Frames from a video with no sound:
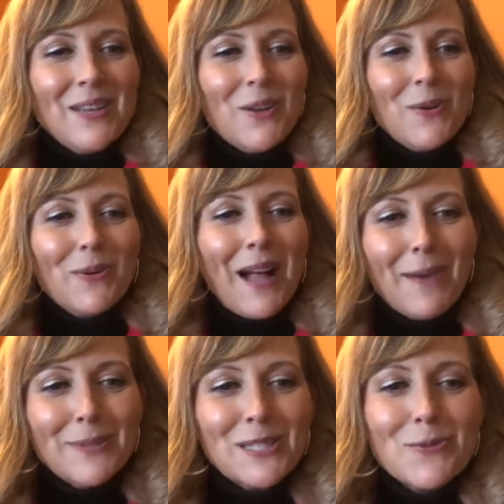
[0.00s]
Well, I
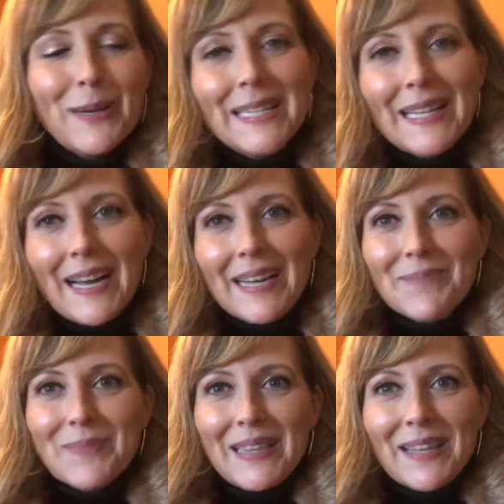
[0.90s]
was
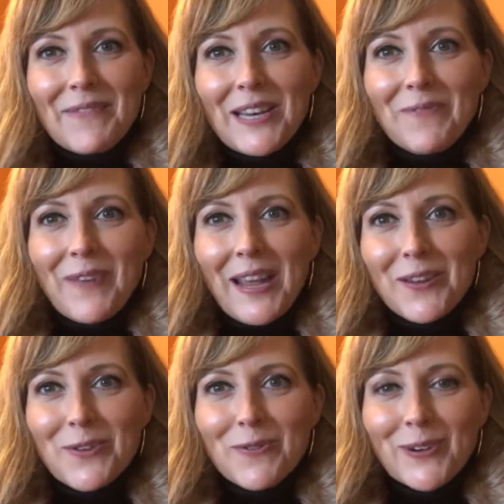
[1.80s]
29, living in
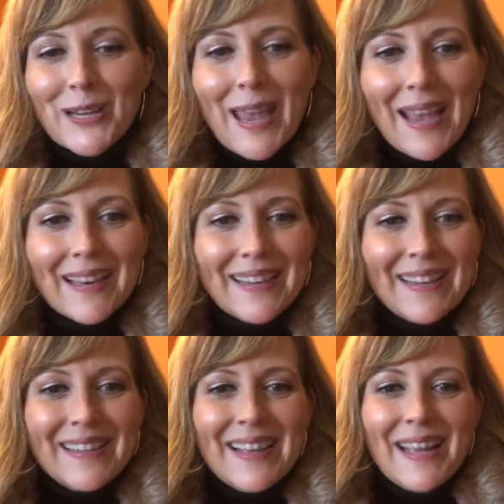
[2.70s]
Vancouver,
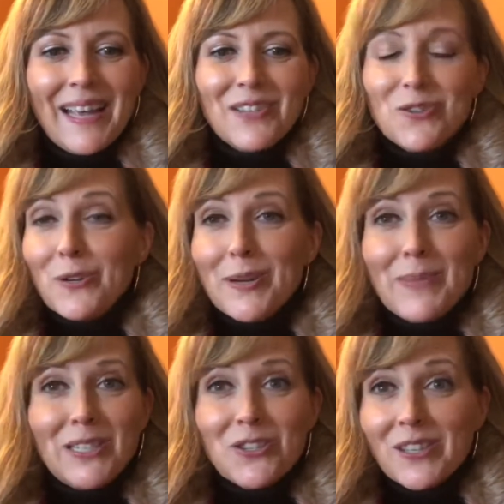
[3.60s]
Canada, and
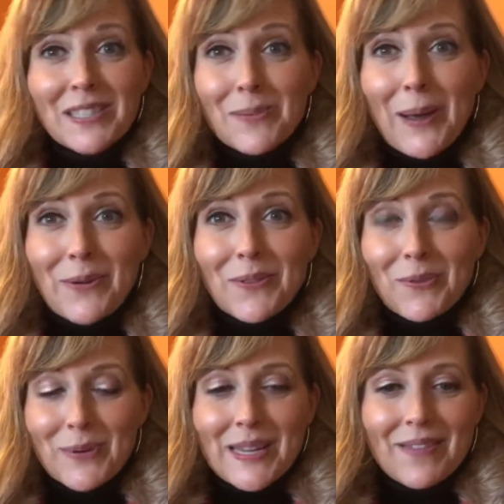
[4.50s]
dreaming just about
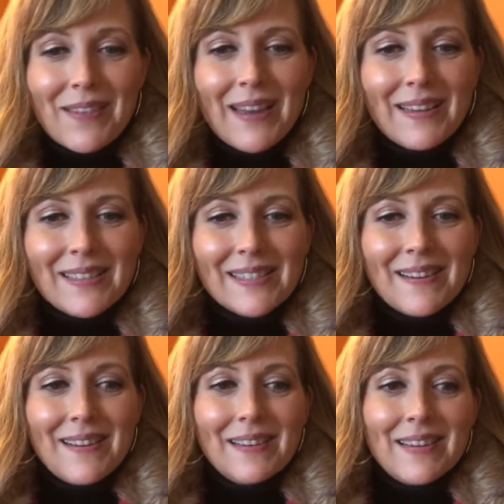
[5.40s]
three things:
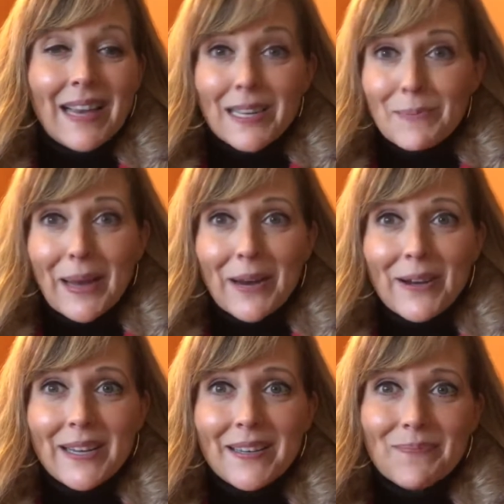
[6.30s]
getting
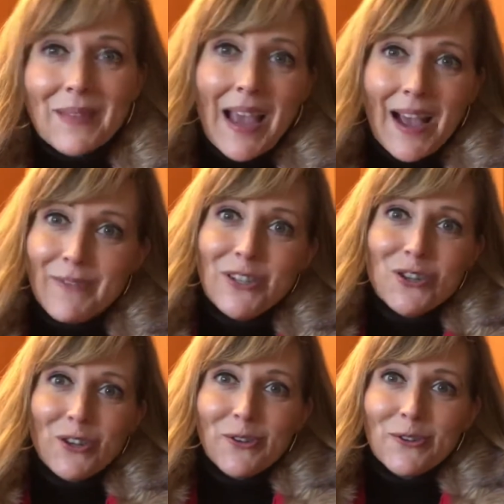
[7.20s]
married, having
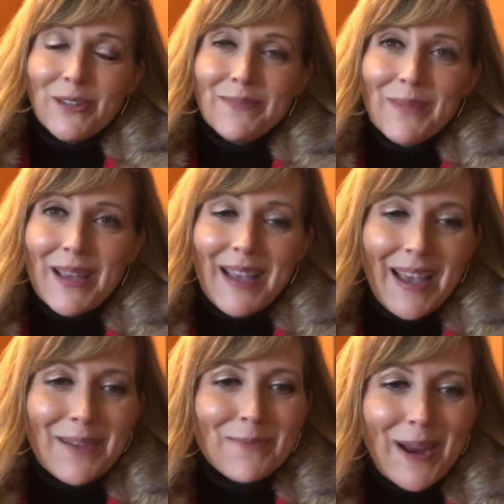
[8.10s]
children,
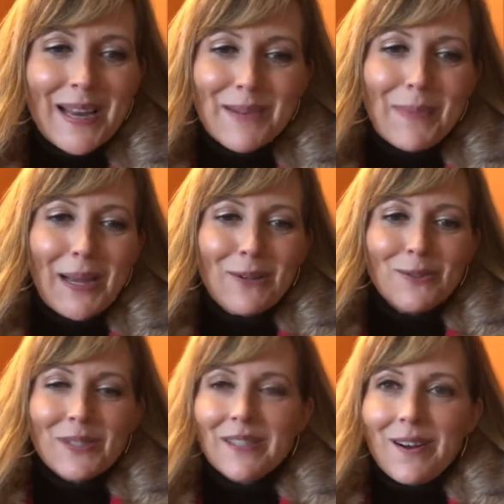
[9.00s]
and writing my
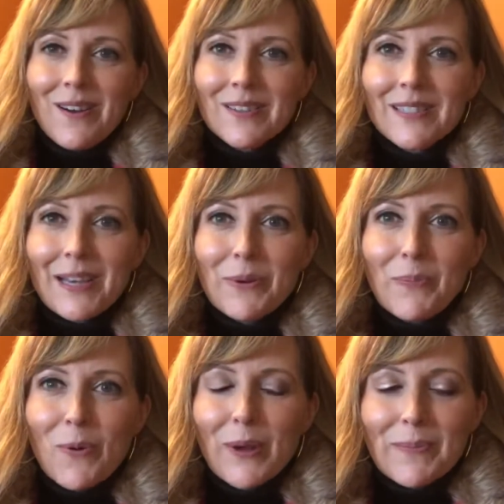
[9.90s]
own songs that
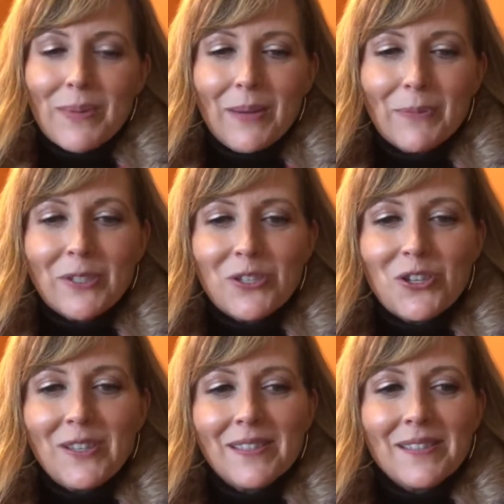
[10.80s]
would point people to
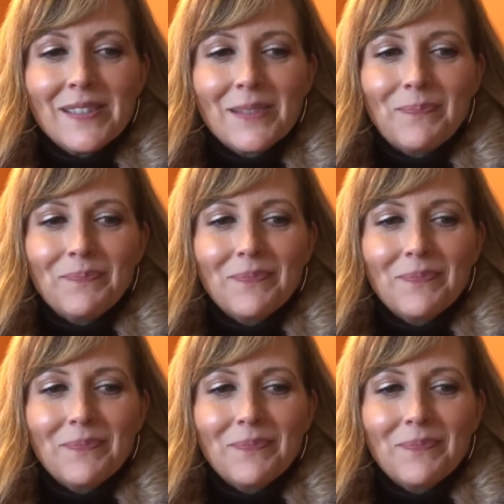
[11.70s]
Jesus.